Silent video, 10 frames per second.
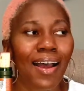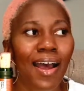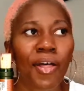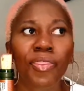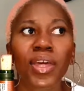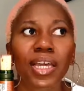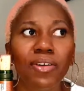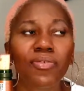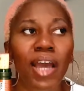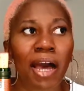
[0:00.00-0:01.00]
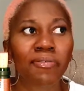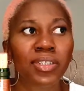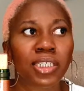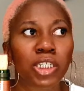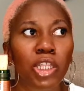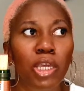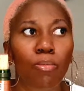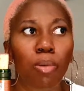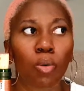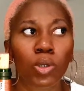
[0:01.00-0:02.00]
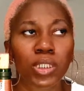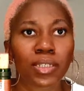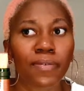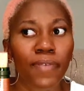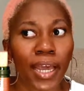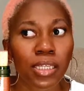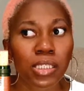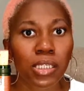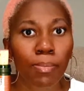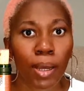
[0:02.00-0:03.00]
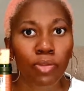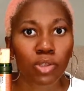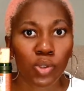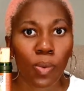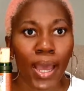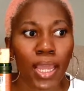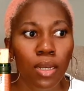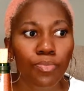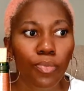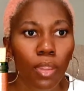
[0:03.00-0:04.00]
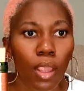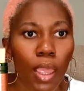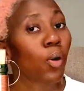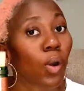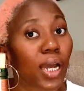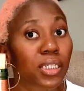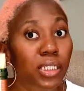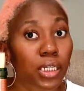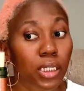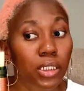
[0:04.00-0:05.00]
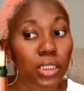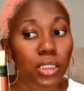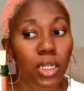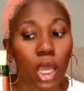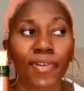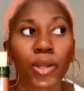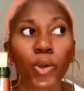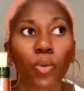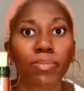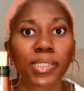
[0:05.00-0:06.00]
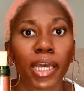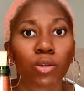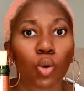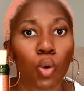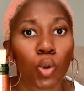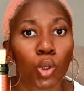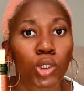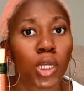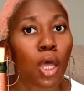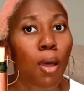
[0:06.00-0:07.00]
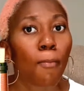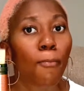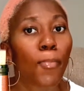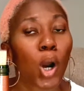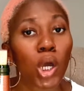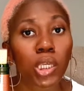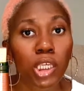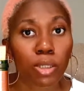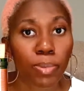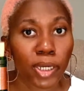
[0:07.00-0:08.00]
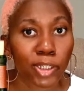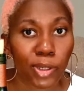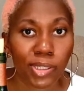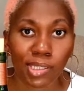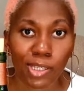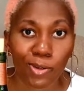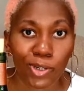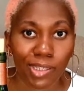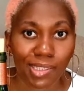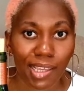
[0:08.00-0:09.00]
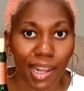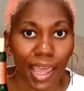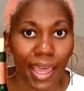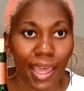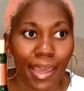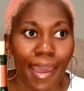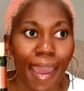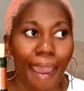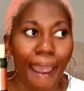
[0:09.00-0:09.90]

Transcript: I think I've covered the important facts about this wine. Oh, I didn't. I found a website called barkeeper.co.za,